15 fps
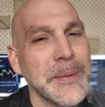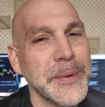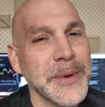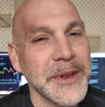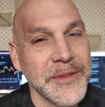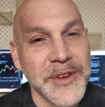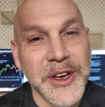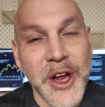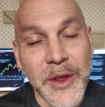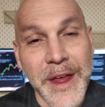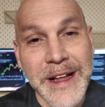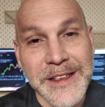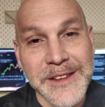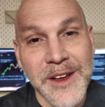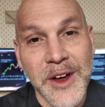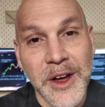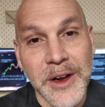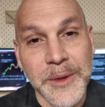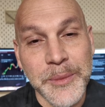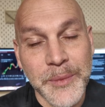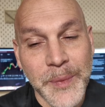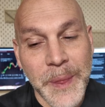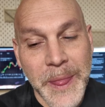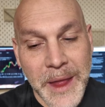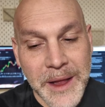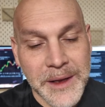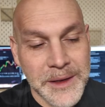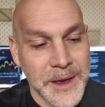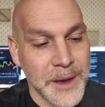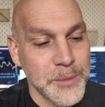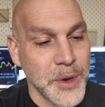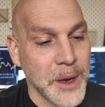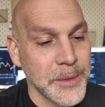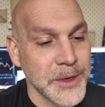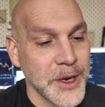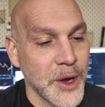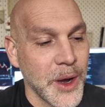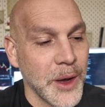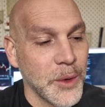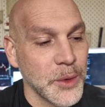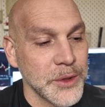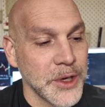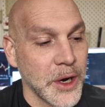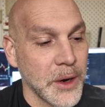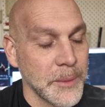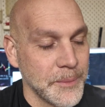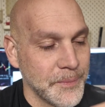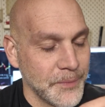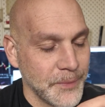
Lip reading: If you know that song, I probably know how old you are.